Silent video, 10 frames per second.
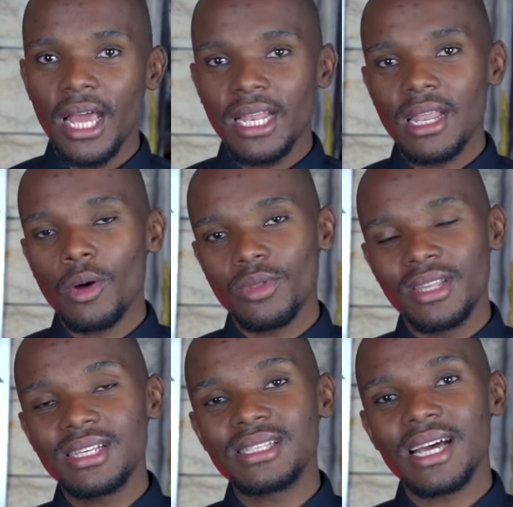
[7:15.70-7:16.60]
Now,
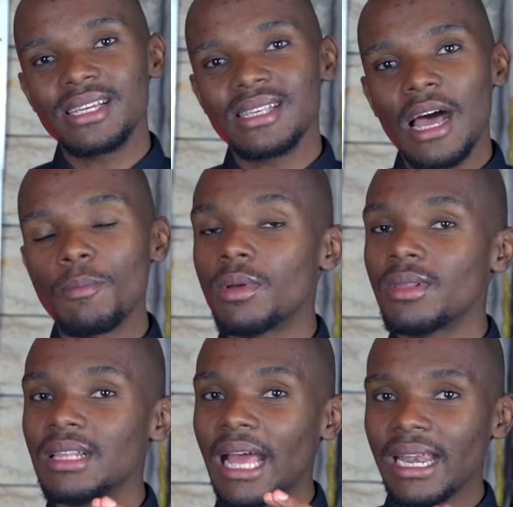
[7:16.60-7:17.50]
this ties up
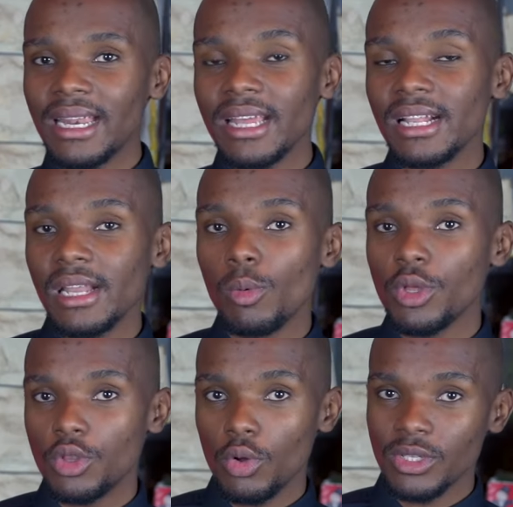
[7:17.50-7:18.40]
directly
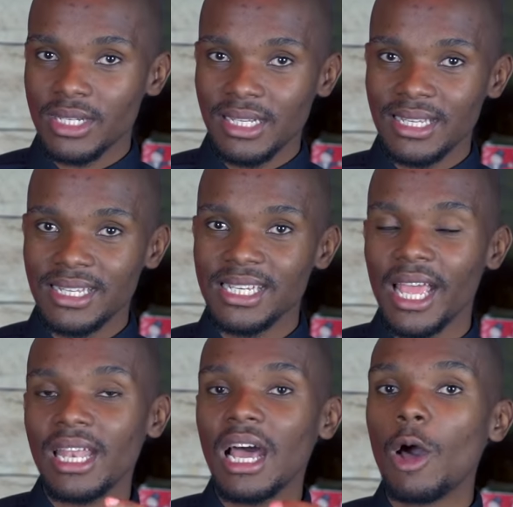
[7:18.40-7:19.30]
with your strategy
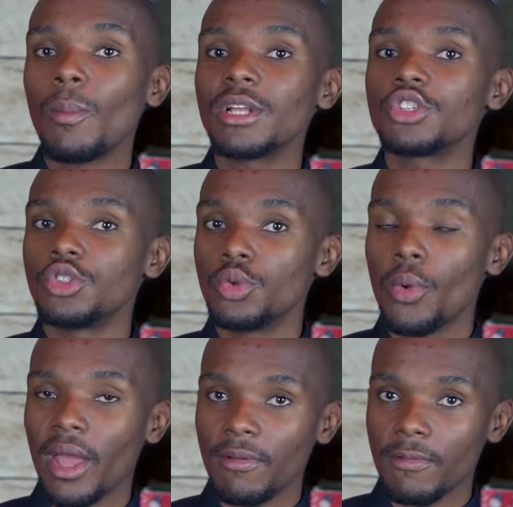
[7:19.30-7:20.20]
and how much you
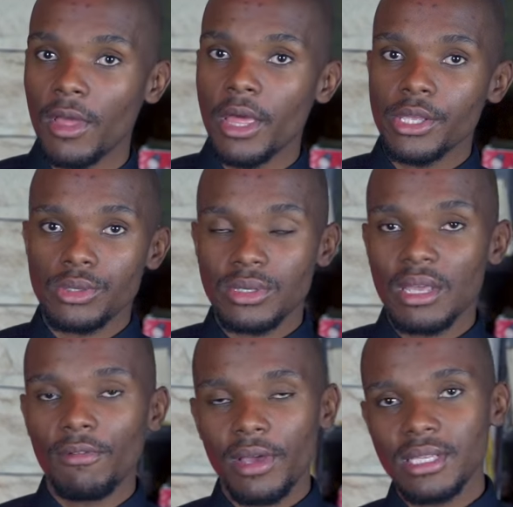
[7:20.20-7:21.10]
have. So
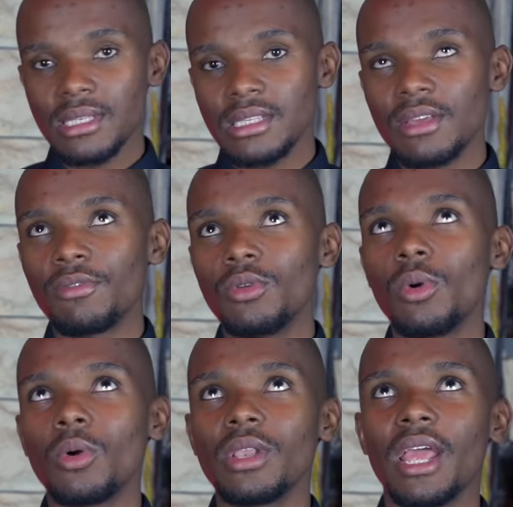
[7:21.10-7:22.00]
say for instance, if you
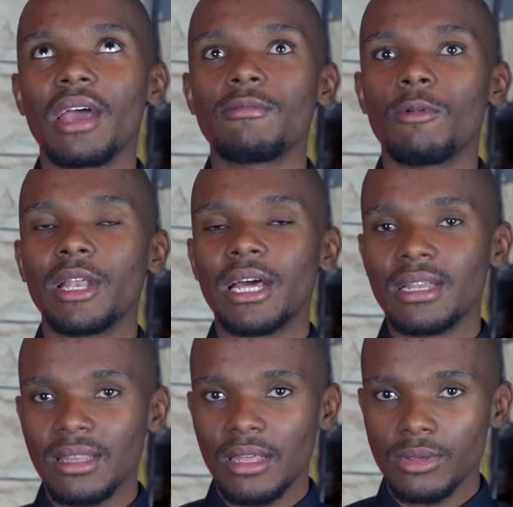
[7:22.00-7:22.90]
only have
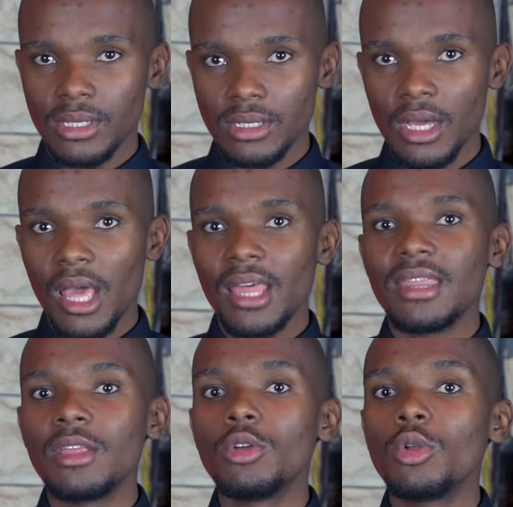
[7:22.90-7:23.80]
100,000,
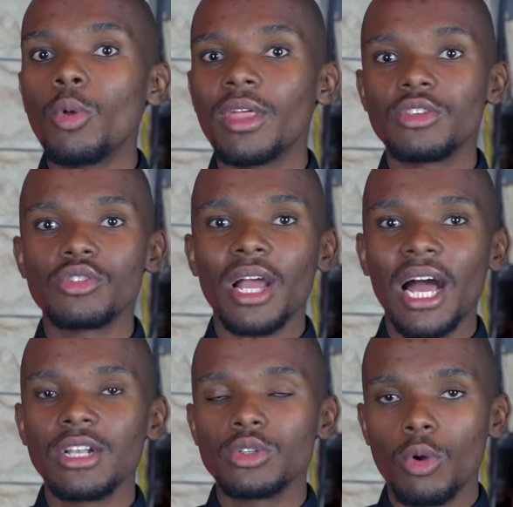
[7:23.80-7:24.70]
then you know that you
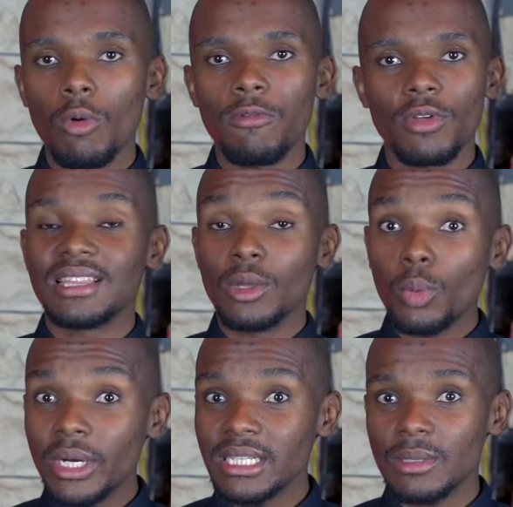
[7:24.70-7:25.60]
can't go for the
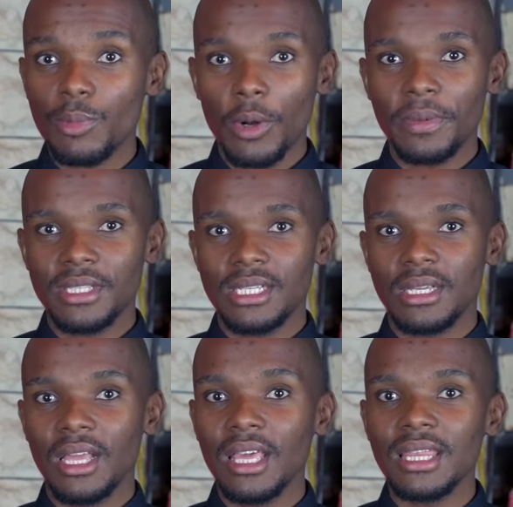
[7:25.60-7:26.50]
worst property
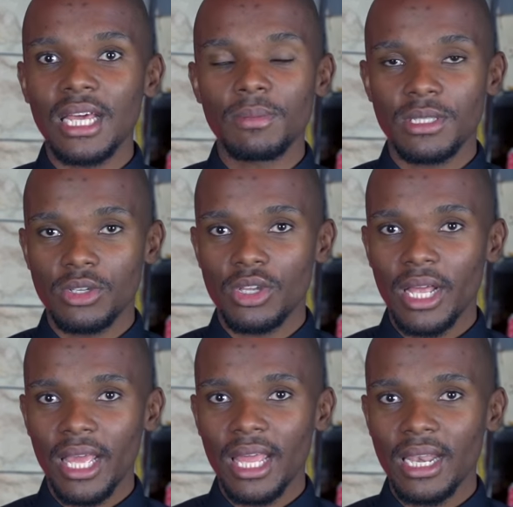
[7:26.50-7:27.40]
in that
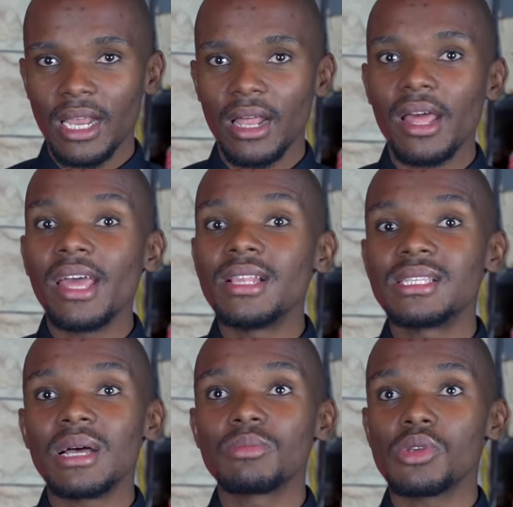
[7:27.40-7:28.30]
particular area in
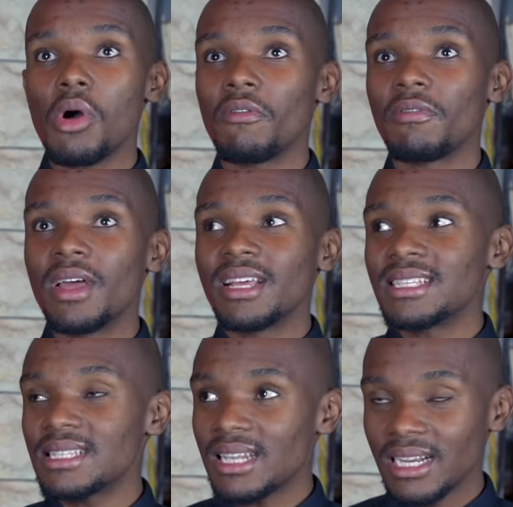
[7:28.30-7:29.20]
terms of
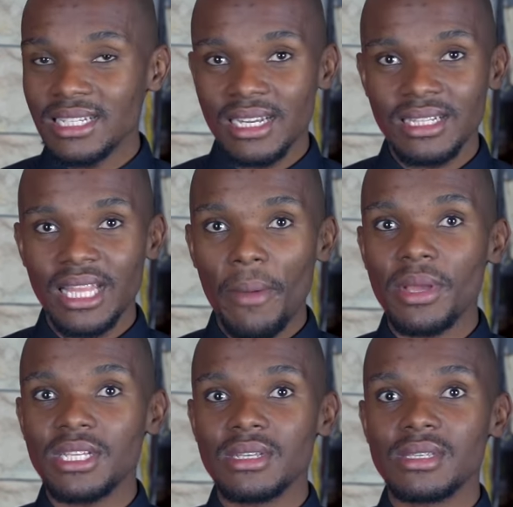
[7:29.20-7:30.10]
structural
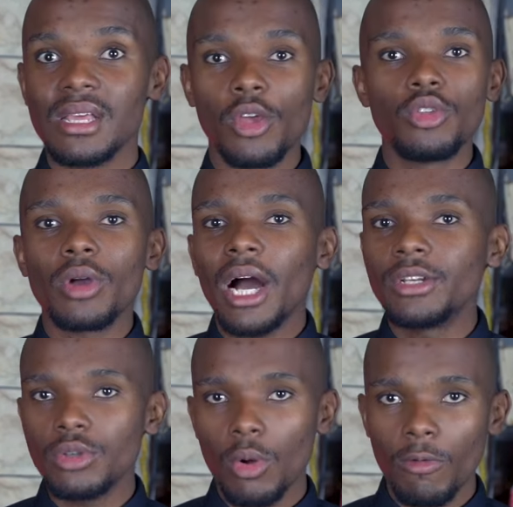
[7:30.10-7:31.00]
damages. You
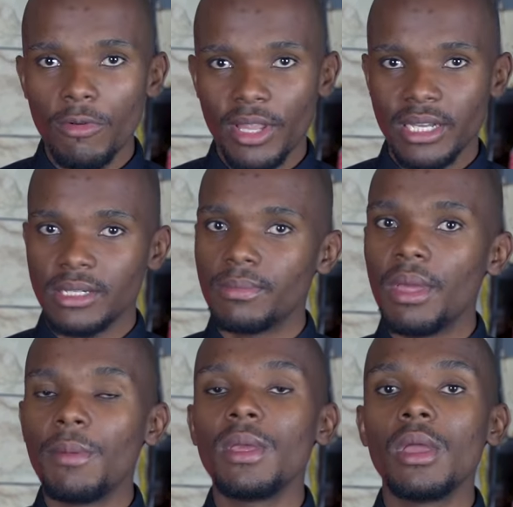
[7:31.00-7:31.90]
can't go for that.
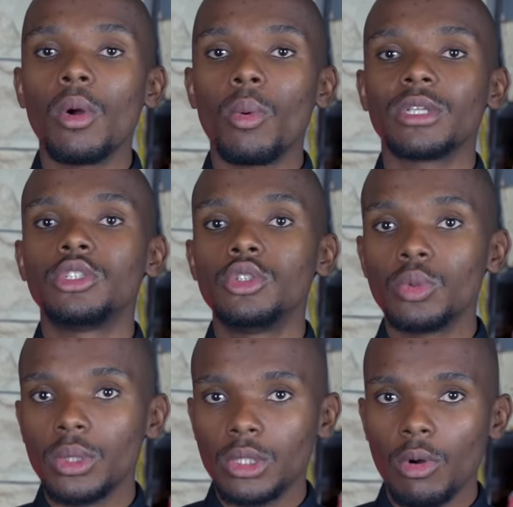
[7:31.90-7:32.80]
Maybe what you
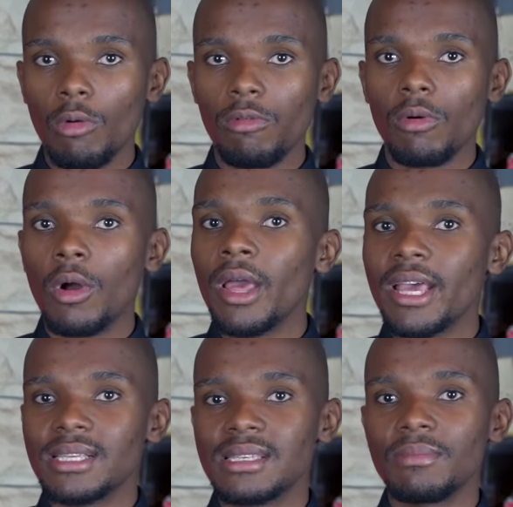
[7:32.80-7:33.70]
would go for
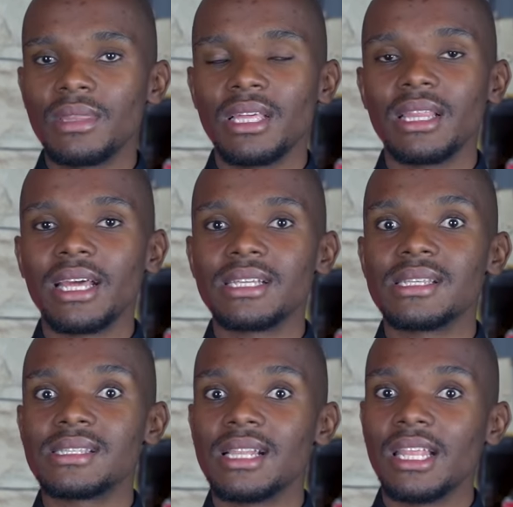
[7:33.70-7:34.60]
is something that is
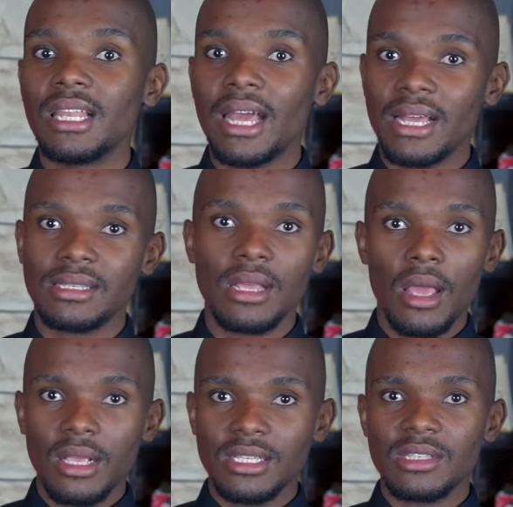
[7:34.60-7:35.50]
as clean as
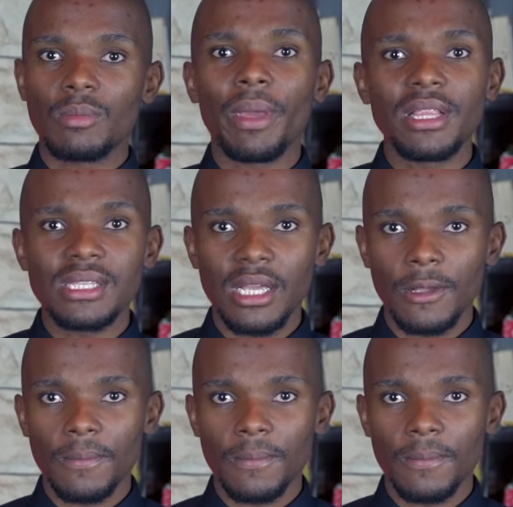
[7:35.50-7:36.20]
just painting,